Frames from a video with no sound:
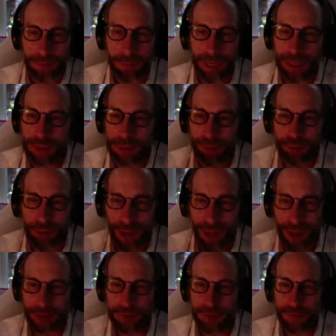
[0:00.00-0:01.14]
Pick a different
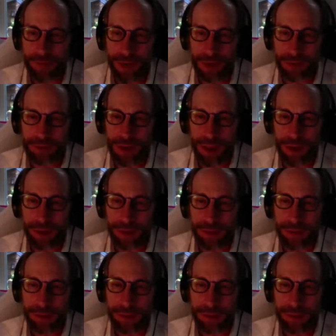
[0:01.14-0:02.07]
galaxy, the next slide.